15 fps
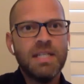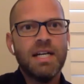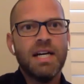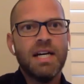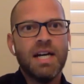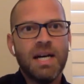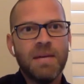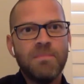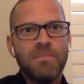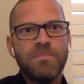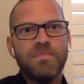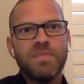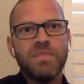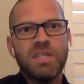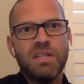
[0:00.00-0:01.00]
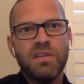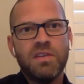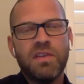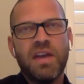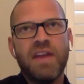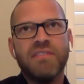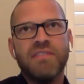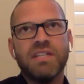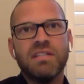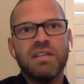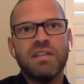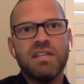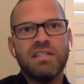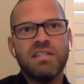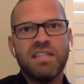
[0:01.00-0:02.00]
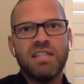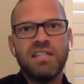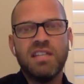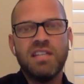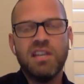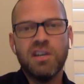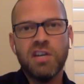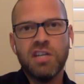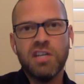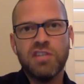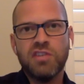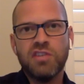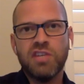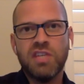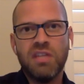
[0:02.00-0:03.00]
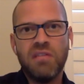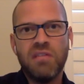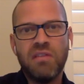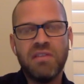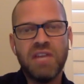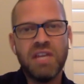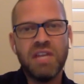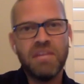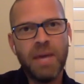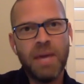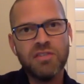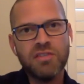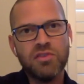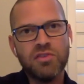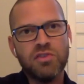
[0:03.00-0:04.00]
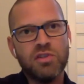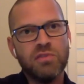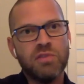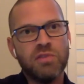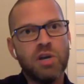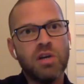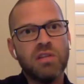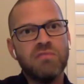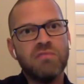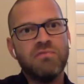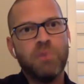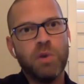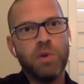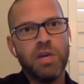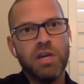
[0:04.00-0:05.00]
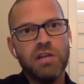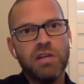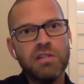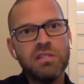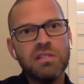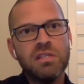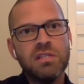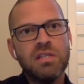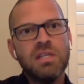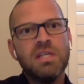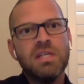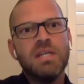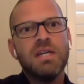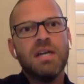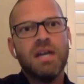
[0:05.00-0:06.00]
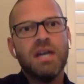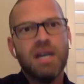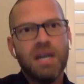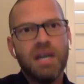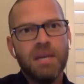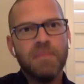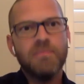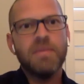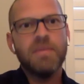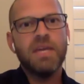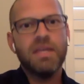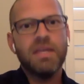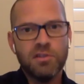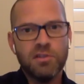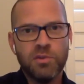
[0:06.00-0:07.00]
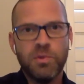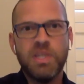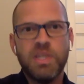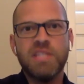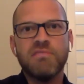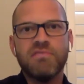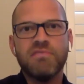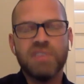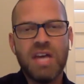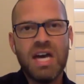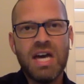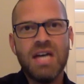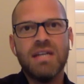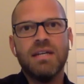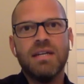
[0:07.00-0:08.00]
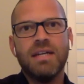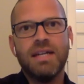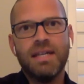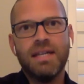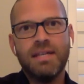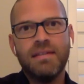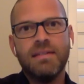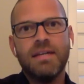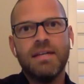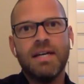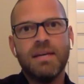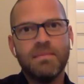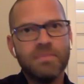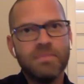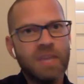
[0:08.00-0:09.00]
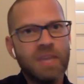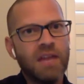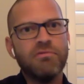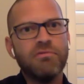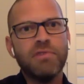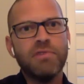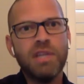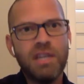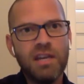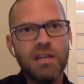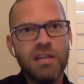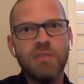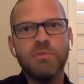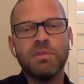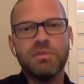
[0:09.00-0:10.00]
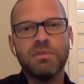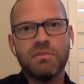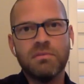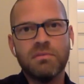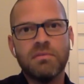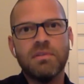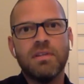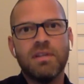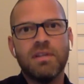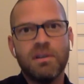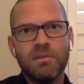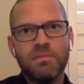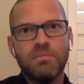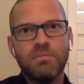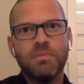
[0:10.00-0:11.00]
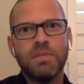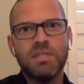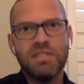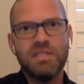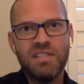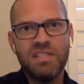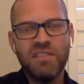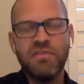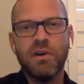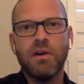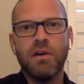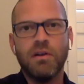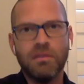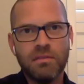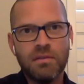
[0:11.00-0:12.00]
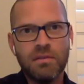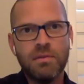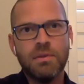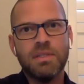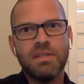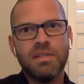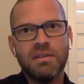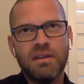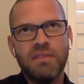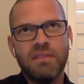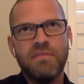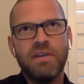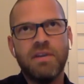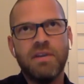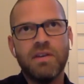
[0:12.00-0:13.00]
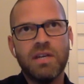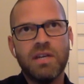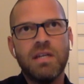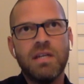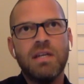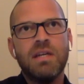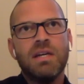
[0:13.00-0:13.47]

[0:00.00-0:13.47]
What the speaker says: They have a 60-year history, and they've never had a pastor serve longer than 4 years. And there's a reason for that. And every year was difficult. It was a very